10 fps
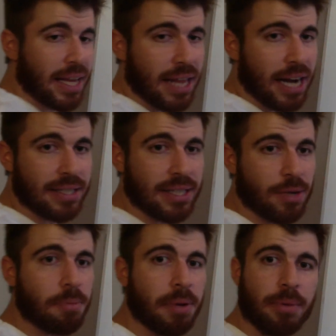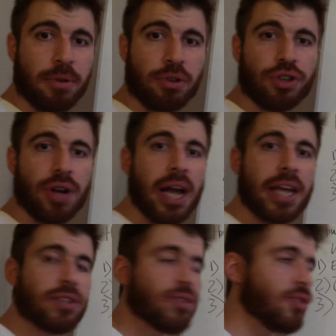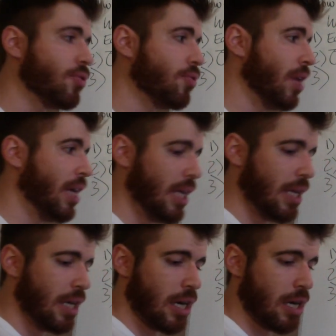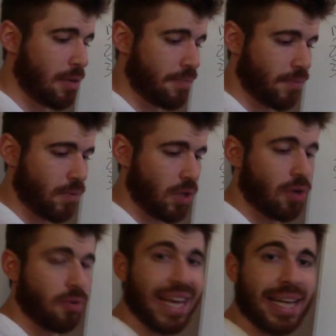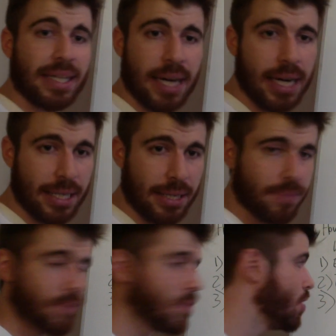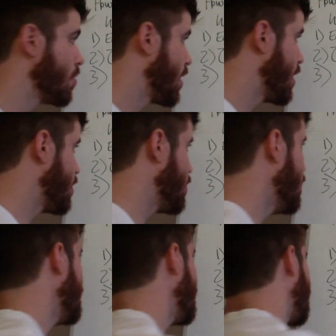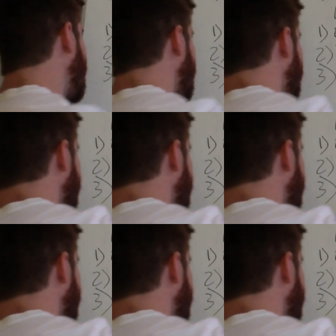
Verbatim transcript: that I see when people are trying to, um, you know, get cut. Okay, and